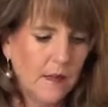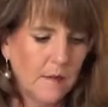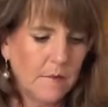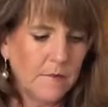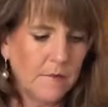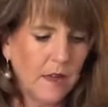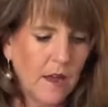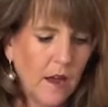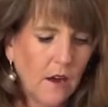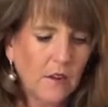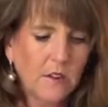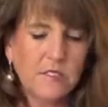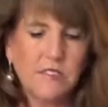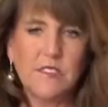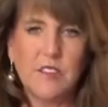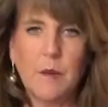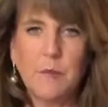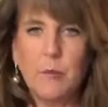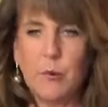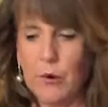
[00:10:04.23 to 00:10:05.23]
They are
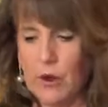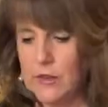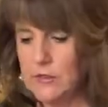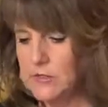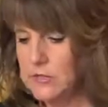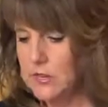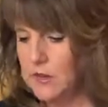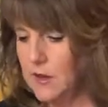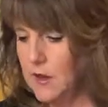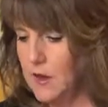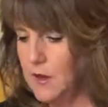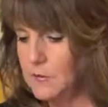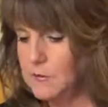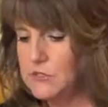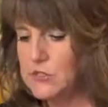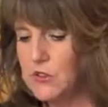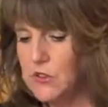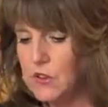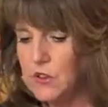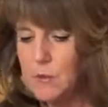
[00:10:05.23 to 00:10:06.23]
separate.
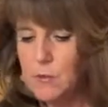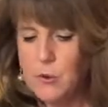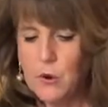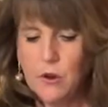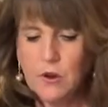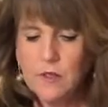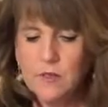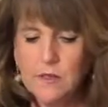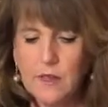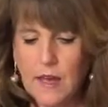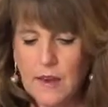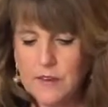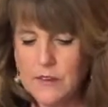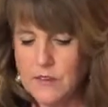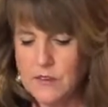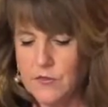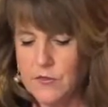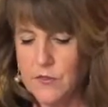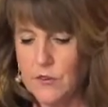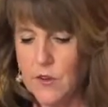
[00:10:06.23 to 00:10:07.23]
So you can put a lot of
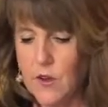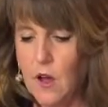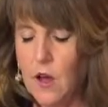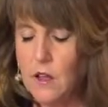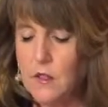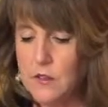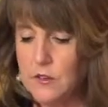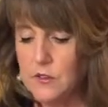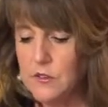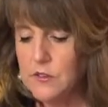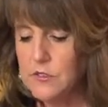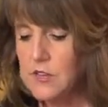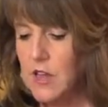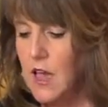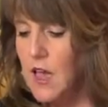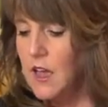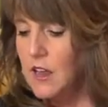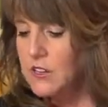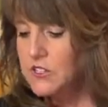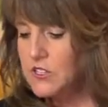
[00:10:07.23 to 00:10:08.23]
different colors.
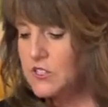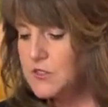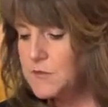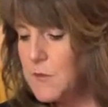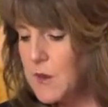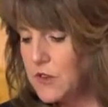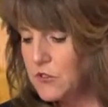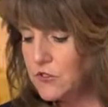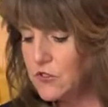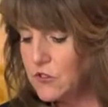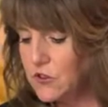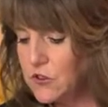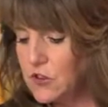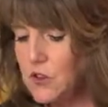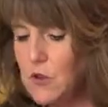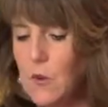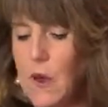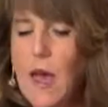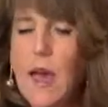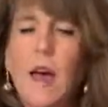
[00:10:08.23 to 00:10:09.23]
Just make sure
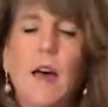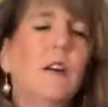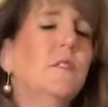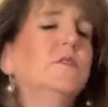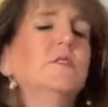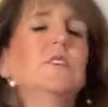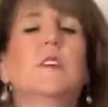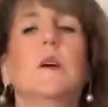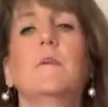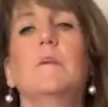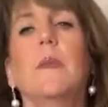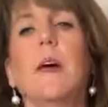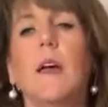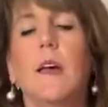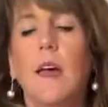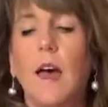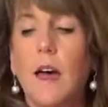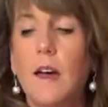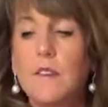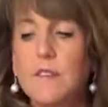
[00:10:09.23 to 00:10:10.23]
you have some that
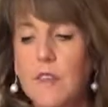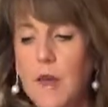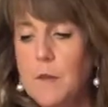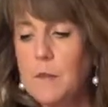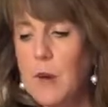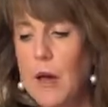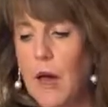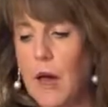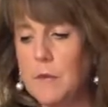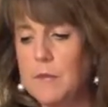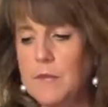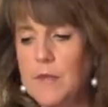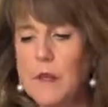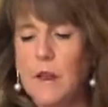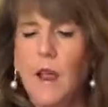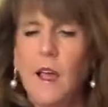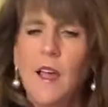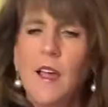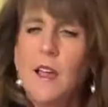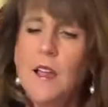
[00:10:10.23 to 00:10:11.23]
have that pop, that
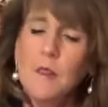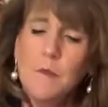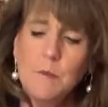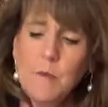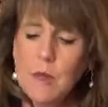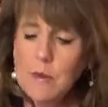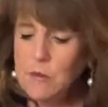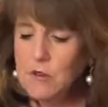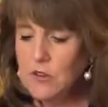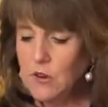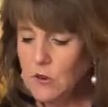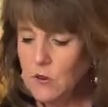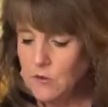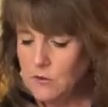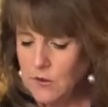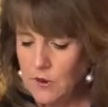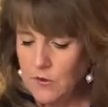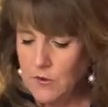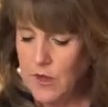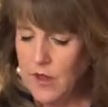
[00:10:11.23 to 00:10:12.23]
maybe don't,
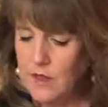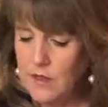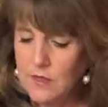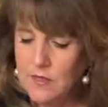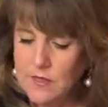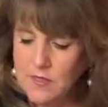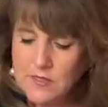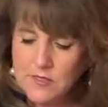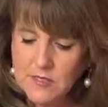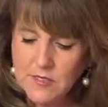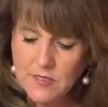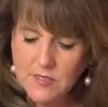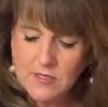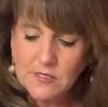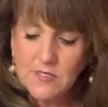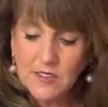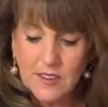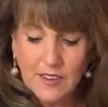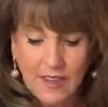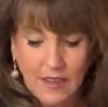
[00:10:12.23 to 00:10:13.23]
okay, this and this
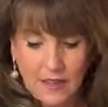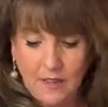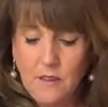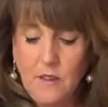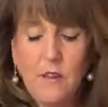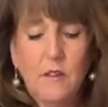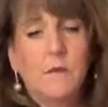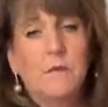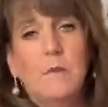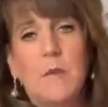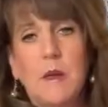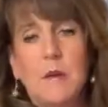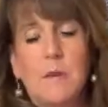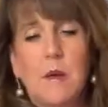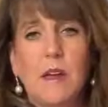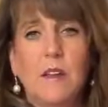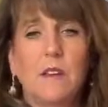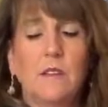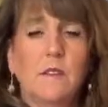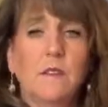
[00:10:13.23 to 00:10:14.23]
together, maybe
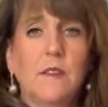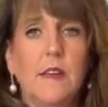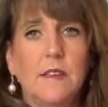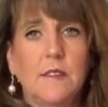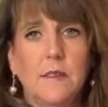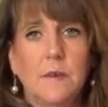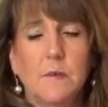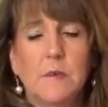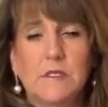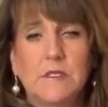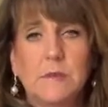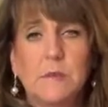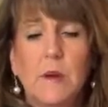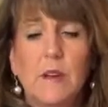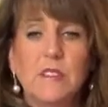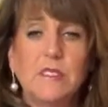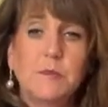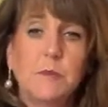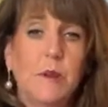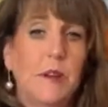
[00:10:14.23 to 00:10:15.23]
I don't like them as
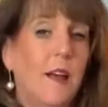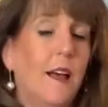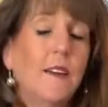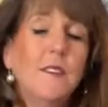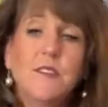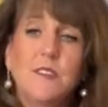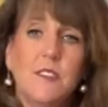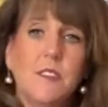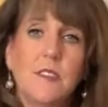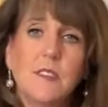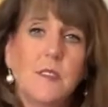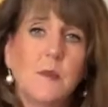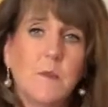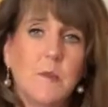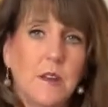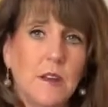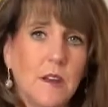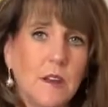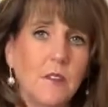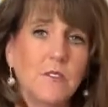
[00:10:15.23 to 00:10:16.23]
much, but I've seen them
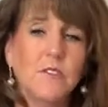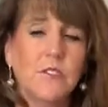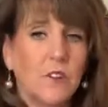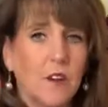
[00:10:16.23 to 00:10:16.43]
in nature.